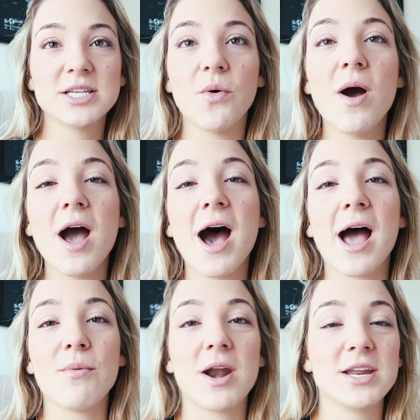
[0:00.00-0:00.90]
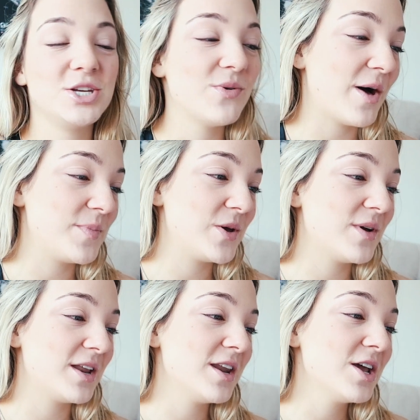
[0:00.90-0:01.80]
So I wanted to help you
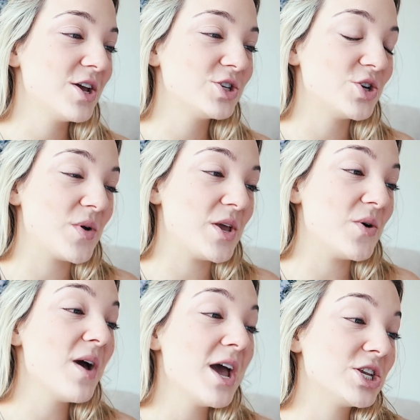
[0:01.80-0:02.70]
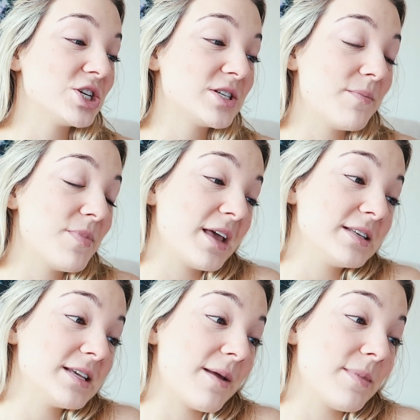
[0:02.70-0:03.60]
and show you just some
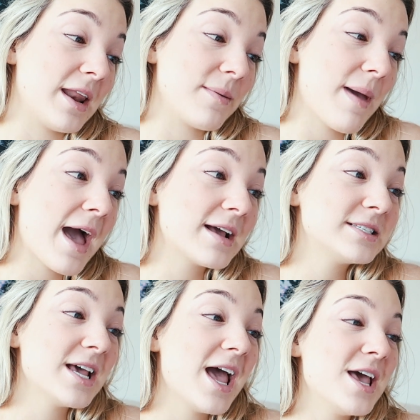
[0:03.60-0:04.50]
things that I'm getting Max.